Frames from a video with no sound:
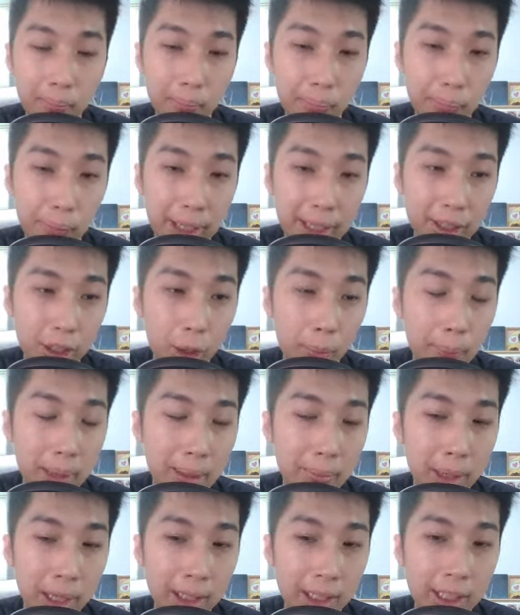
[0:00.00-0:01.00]
may not
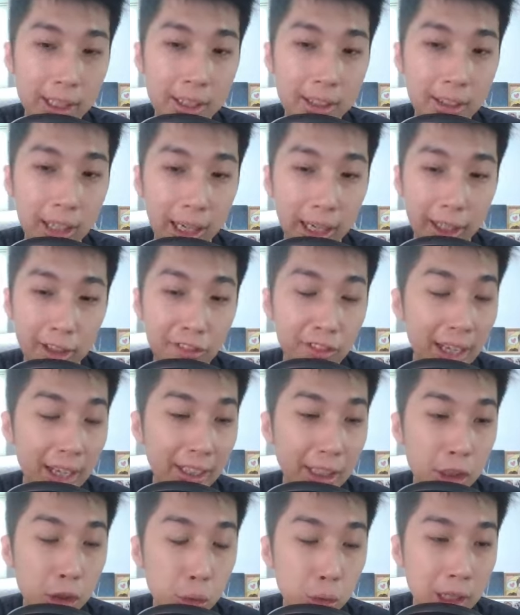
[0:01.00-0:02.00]
make money. In fact, I
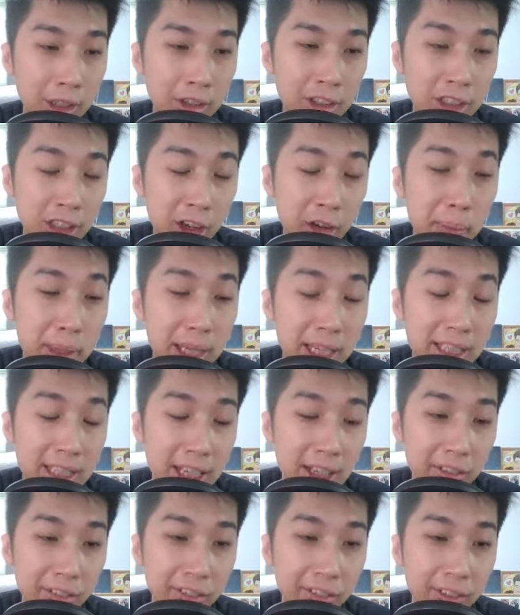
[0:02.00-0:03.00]
think 2007
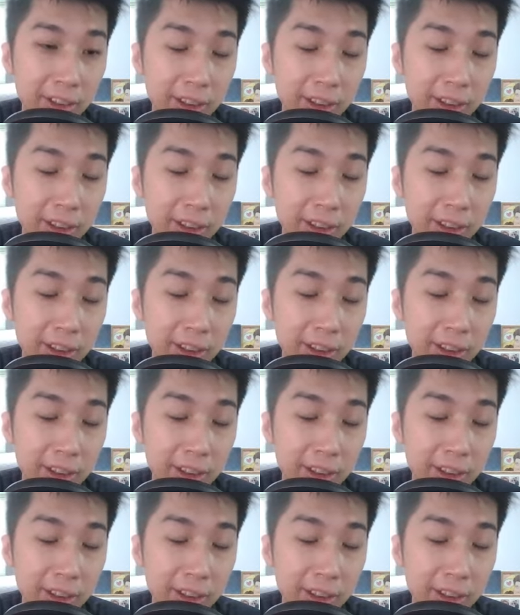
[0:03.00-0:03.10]
PSF